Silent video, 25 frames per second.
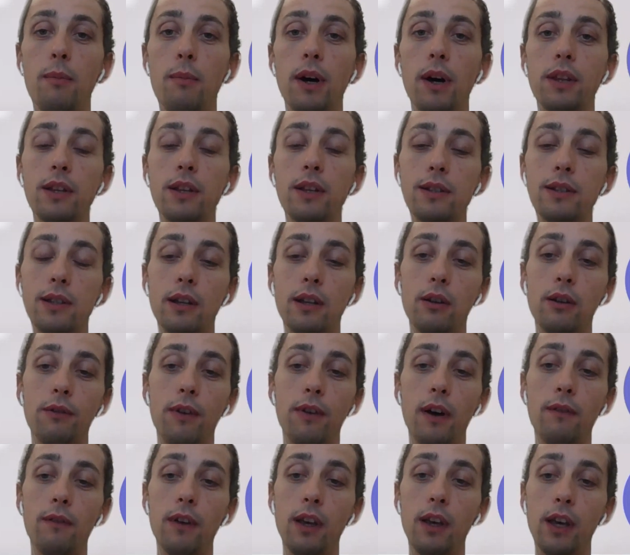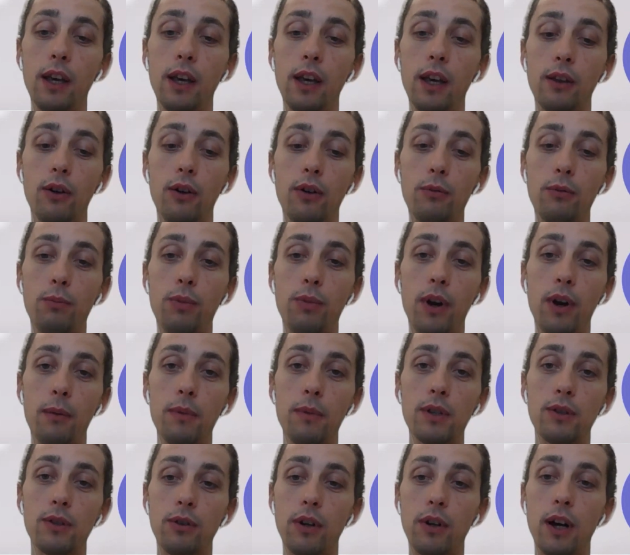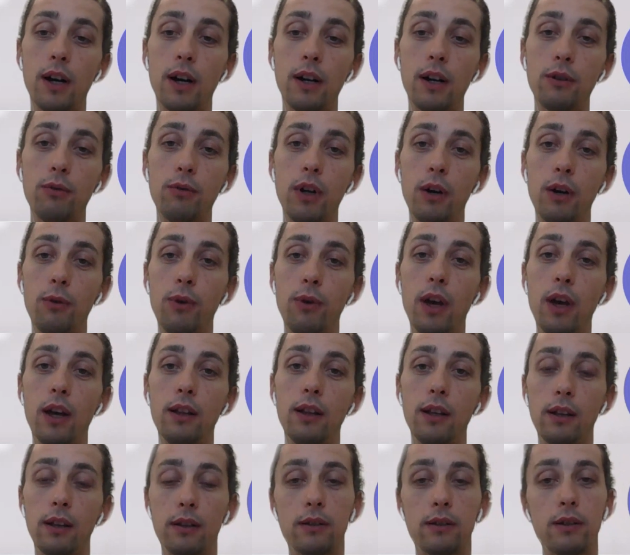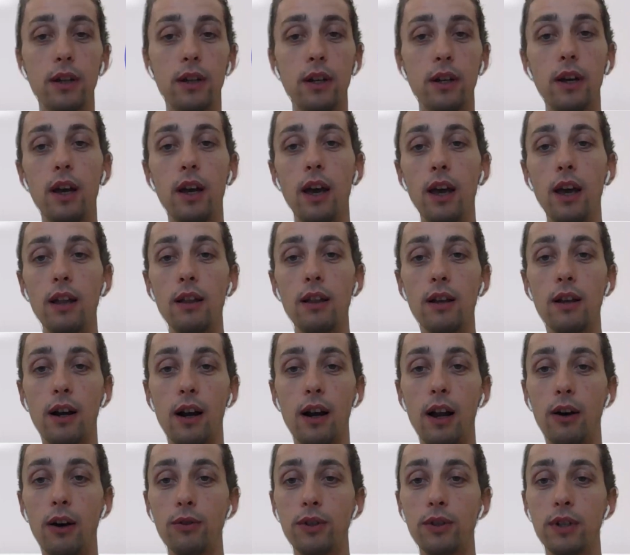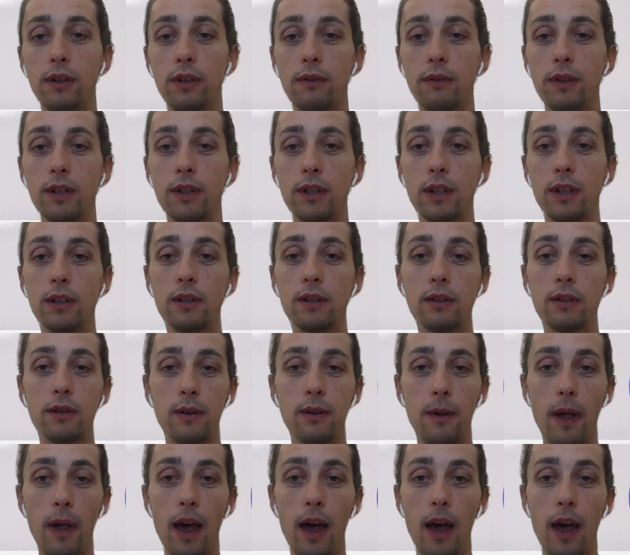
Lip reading: but instead of having it on-premise on hardware, we had it in the cloud services.